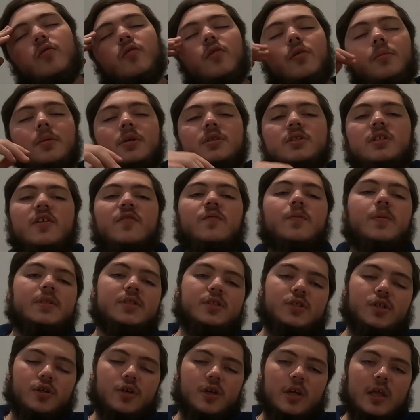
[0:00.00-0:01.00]
Rumors have
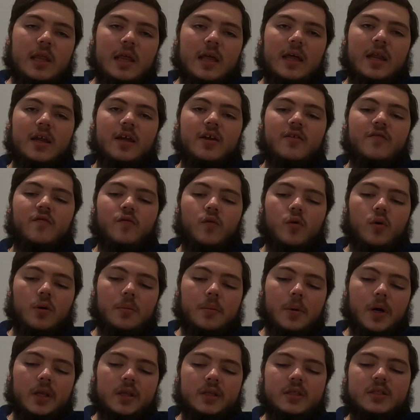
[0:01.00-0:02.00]
been circulating for
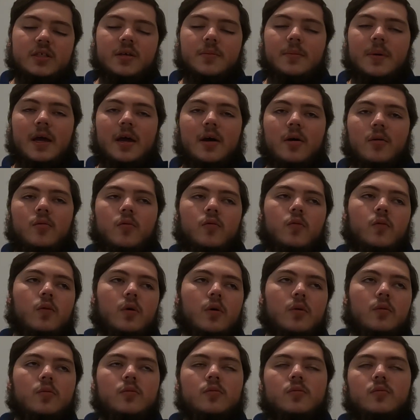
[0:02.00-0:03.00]
months about
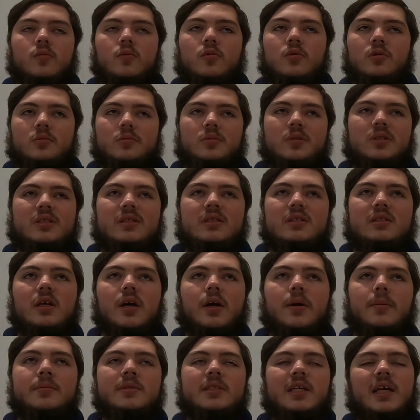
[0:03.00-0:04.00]
what was
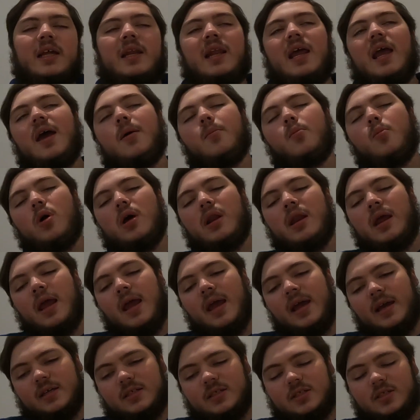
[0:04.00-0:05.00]
dubbed an
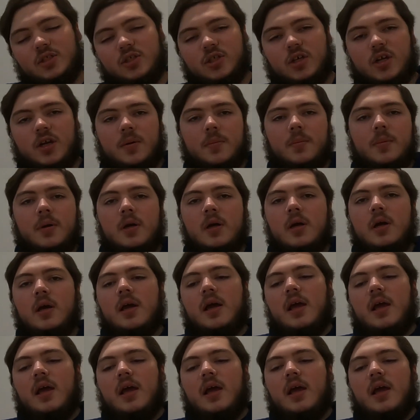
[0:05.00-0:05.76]
M1X chip,